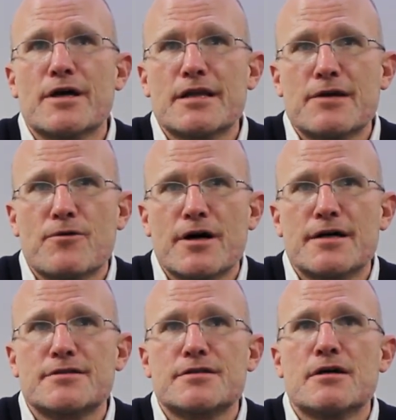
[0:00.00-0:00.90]
when they
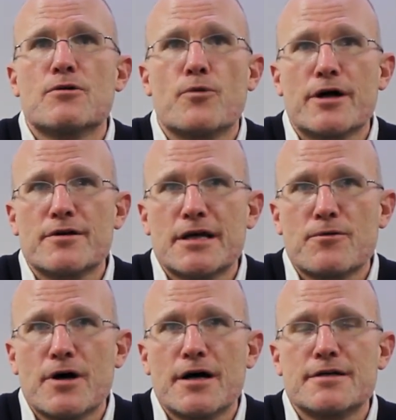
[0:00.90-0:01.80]
want, where
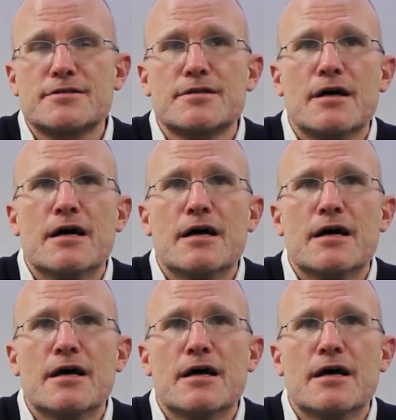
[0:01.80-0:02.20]
they want,